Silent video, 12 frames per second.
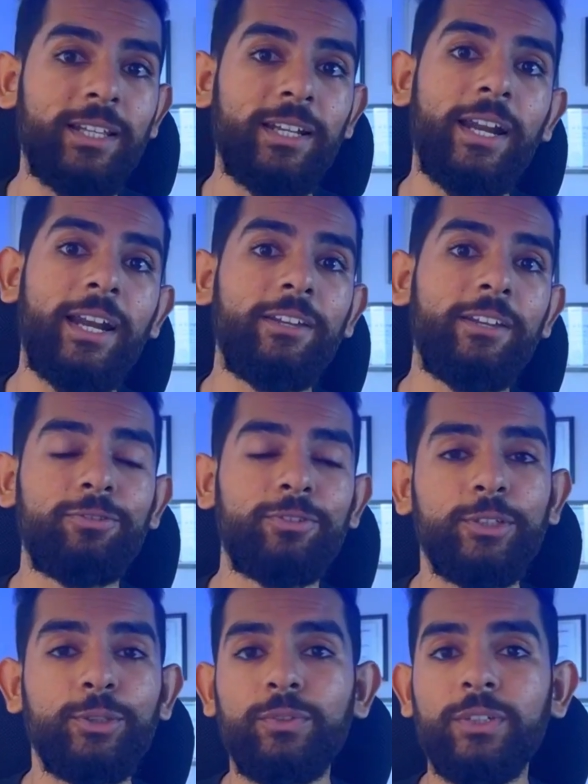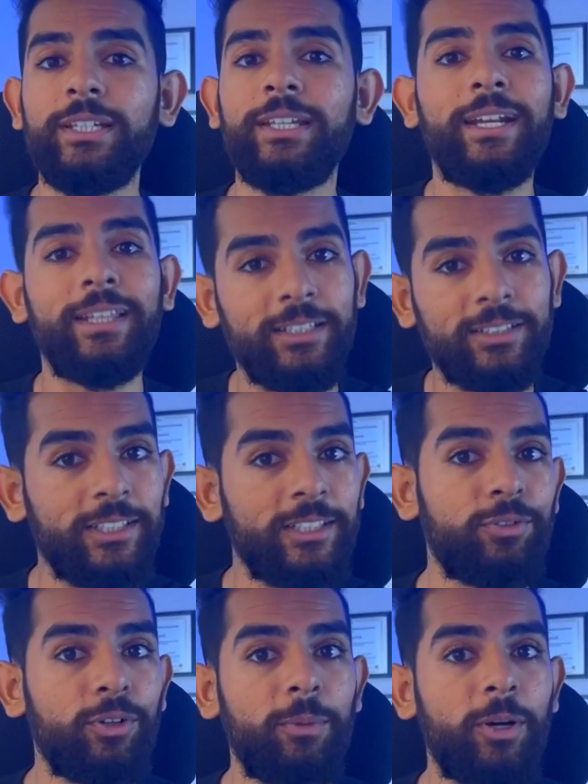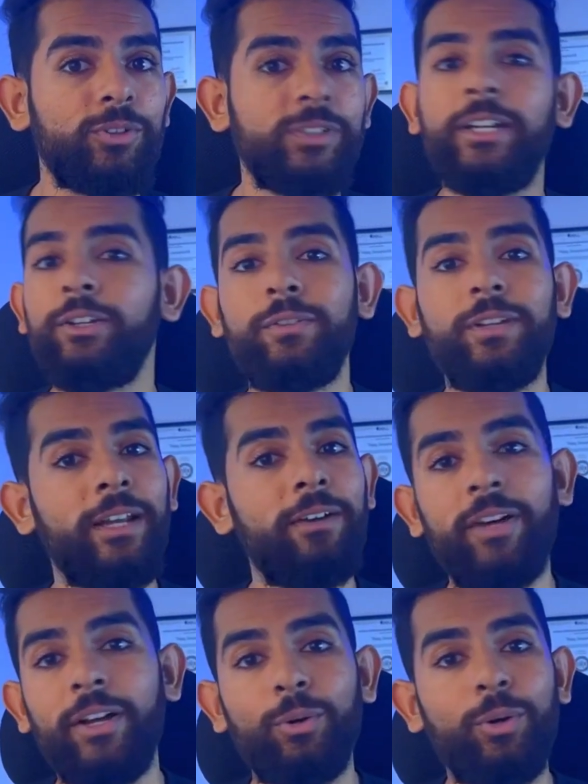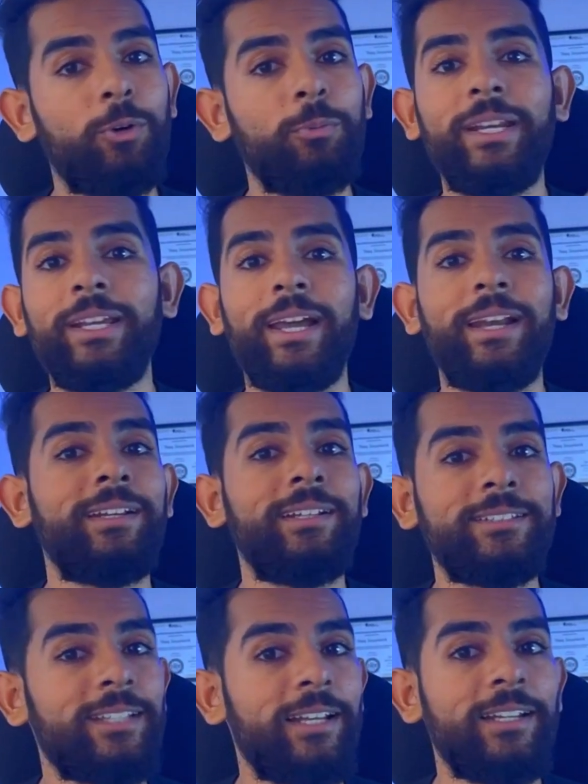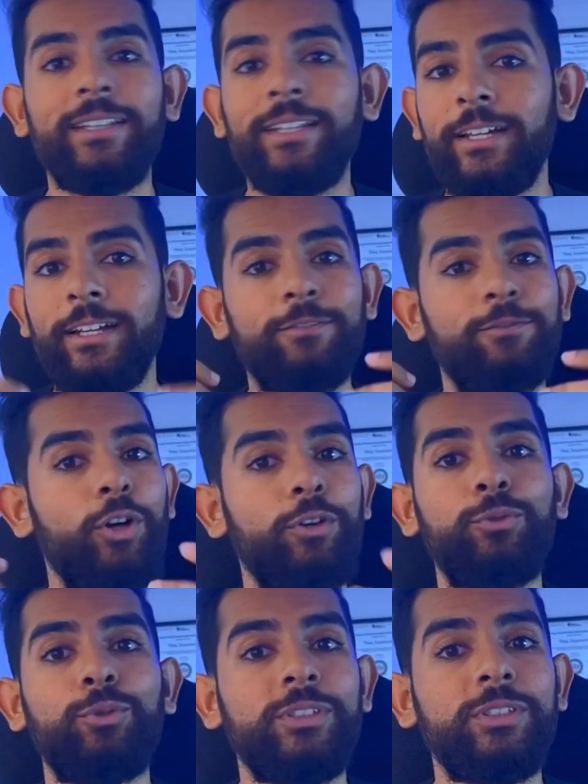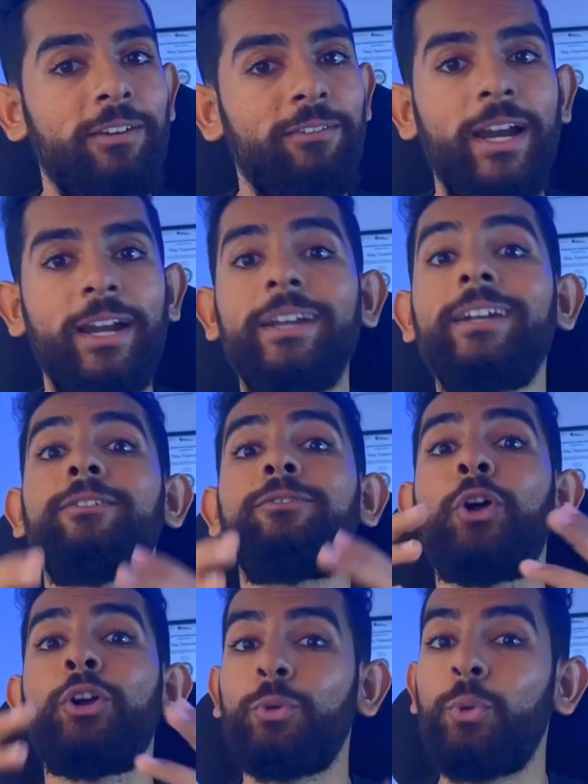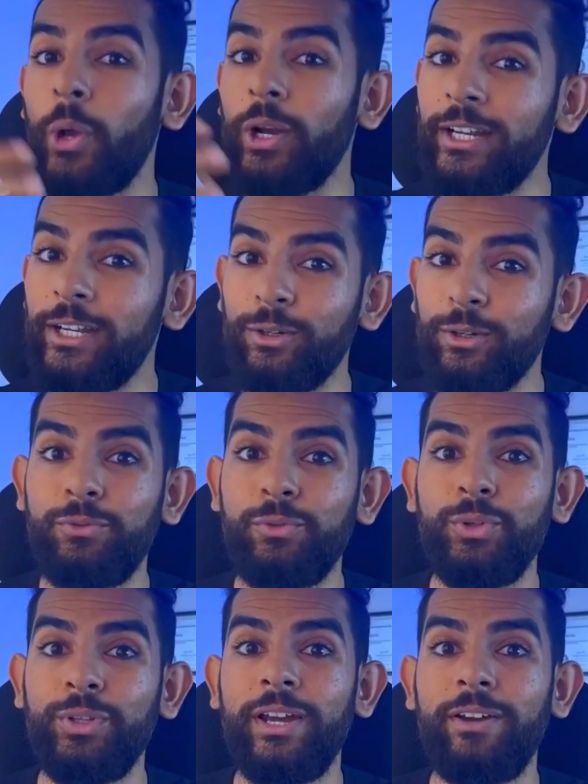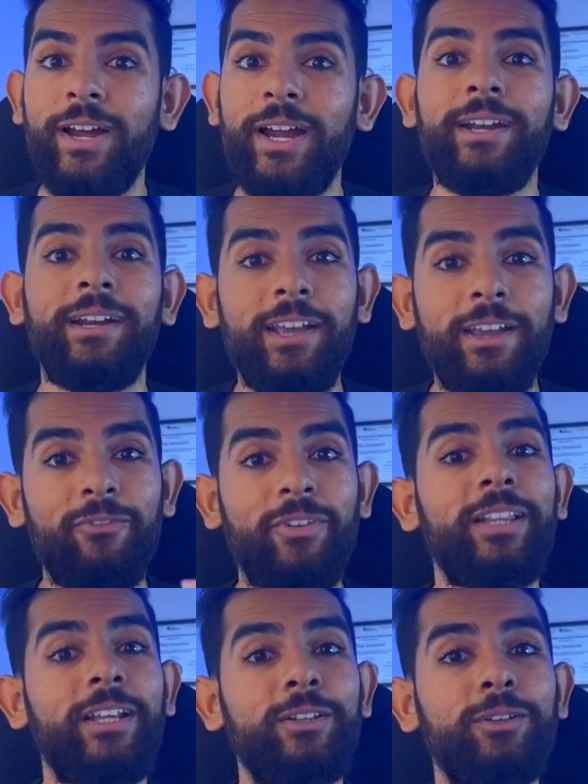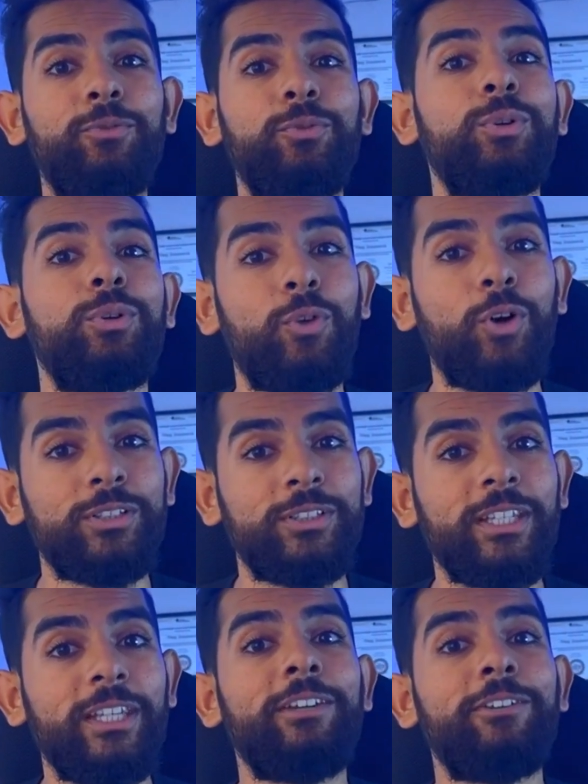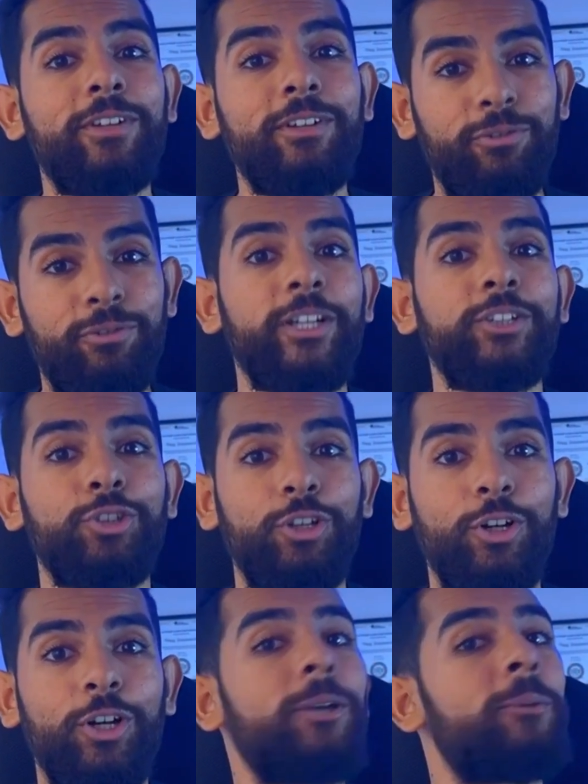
hand, if you will get these things from outside, you will never know how many calories are in there, what foods they have added, what quality of food they have added, whether the food was even fresh or not.